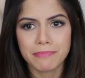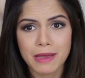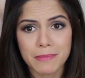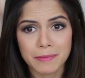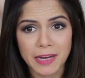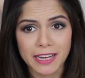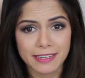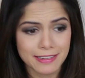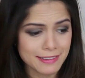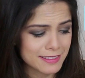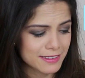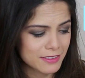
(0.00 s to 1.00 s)
Baby man
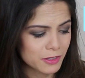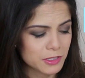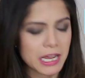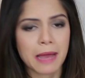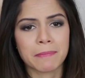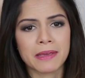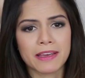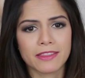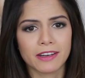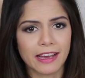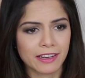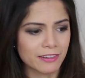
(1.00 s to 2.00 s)
is not happy at the
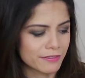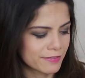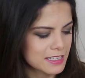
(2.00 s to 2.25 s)
lack of